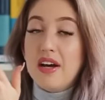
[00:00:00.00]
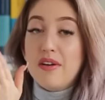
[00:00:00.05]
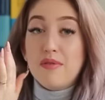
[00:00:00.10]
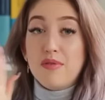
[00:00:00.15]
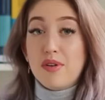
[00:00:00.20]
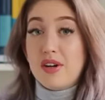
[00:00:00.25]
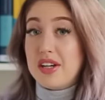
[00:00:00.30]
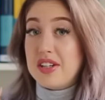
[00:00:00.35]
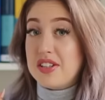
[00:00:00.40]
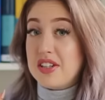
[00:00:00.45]

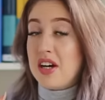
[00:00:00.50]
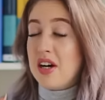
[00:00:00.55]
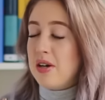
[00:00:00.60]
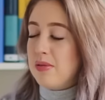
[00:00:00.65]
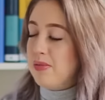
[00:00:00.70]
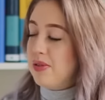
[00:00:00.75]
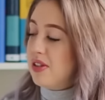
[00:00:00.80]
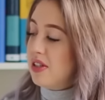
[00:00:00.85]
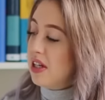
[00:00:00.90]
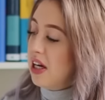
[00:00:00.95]
for
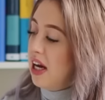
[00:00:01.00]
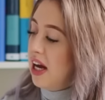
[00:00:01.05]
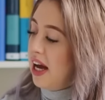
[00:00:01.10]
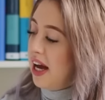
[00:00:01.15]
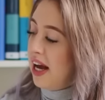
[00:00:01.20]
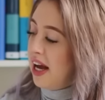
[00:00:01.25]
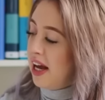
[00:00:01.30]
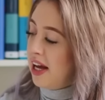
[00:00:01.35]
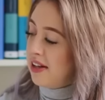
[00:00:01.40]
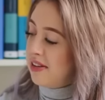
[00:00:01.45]
exams,
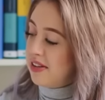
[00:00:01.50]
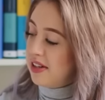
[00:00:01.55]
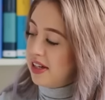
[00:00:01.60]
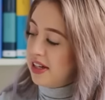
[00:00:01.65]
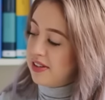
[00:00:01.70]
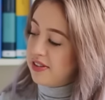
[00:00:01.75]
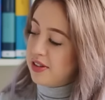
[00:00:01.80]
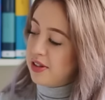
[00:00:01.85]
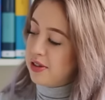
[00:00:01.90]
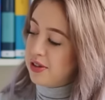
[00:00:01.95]
and
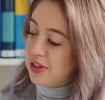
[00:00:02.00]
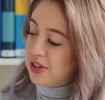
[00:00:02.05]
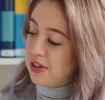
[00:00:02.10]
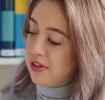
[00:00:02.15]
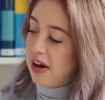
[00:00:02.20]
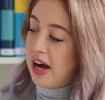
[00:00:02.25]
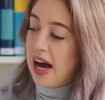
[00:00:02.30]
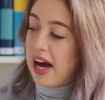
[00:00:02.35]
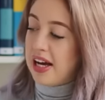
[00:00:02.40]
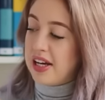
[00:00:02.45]
it
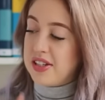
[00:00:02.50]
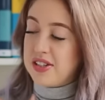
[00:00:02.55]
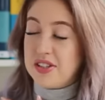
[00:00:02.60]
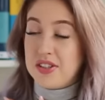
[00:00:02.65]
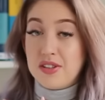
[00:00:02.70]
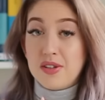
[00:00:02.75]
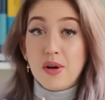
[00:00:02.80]
also has